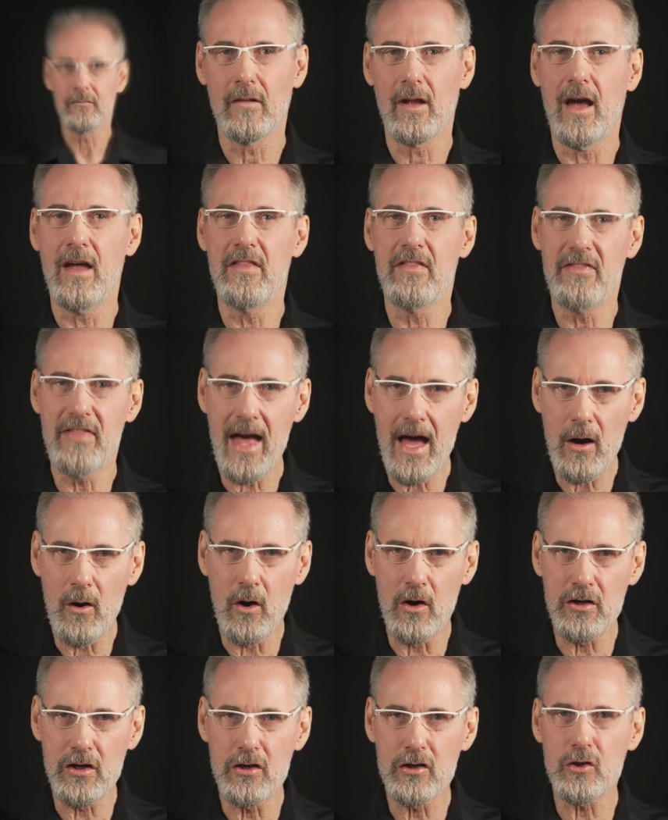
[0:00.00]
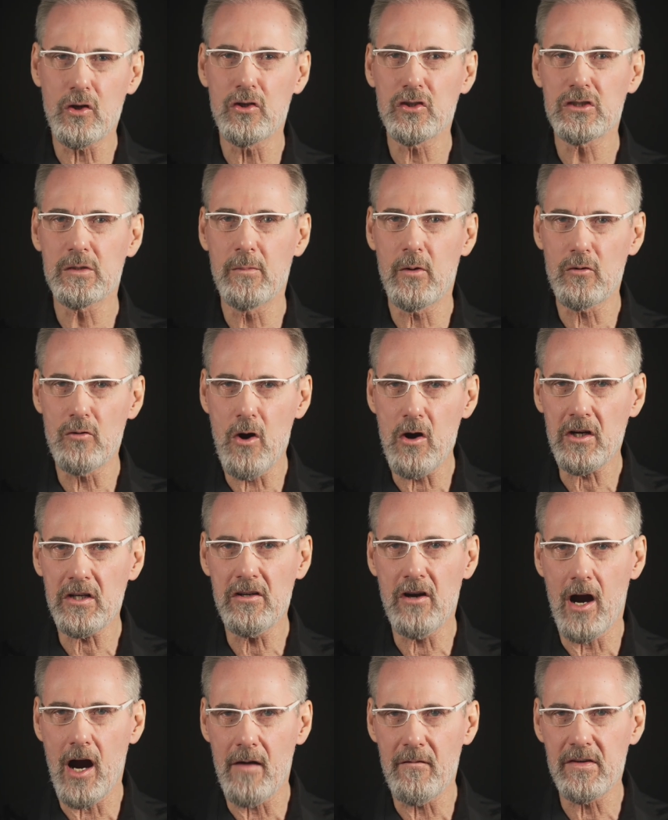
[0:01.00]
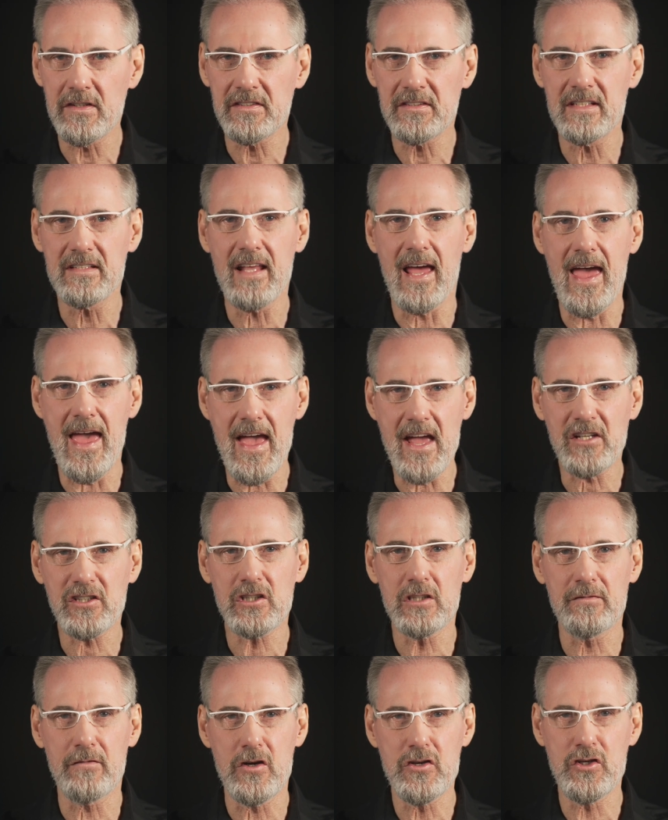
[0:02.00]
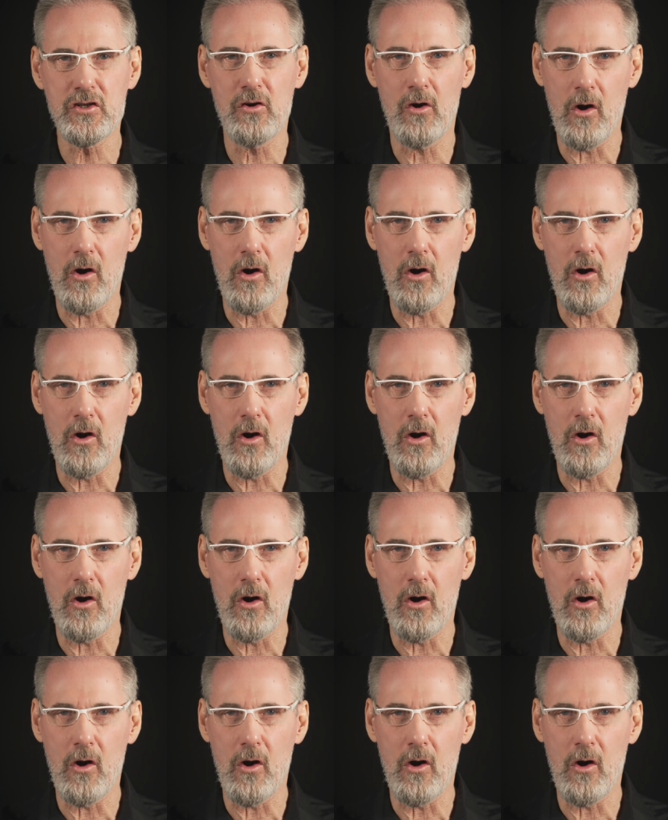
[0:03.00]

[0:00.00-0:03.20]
And that honour goes to Moroccan harvested extra virgin